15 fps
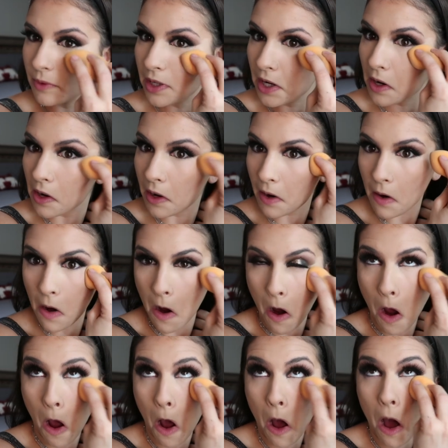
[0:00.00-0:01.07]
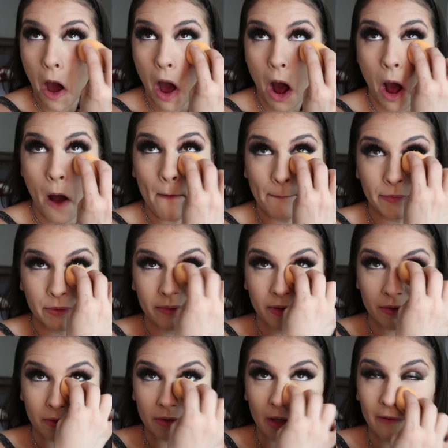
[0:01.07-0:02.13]
where um you
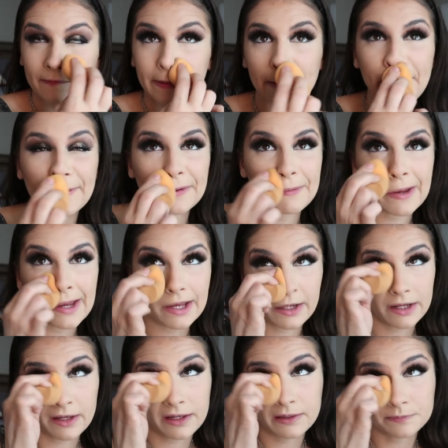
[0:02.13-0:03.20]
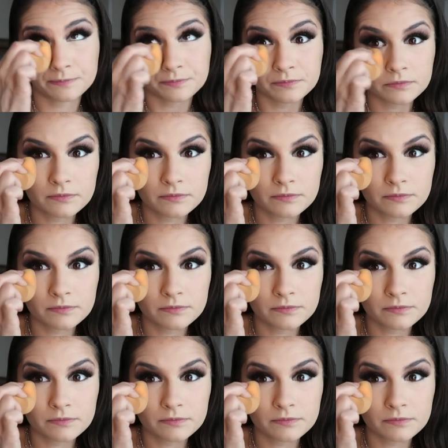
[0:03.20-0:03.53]
either love it or you hate it.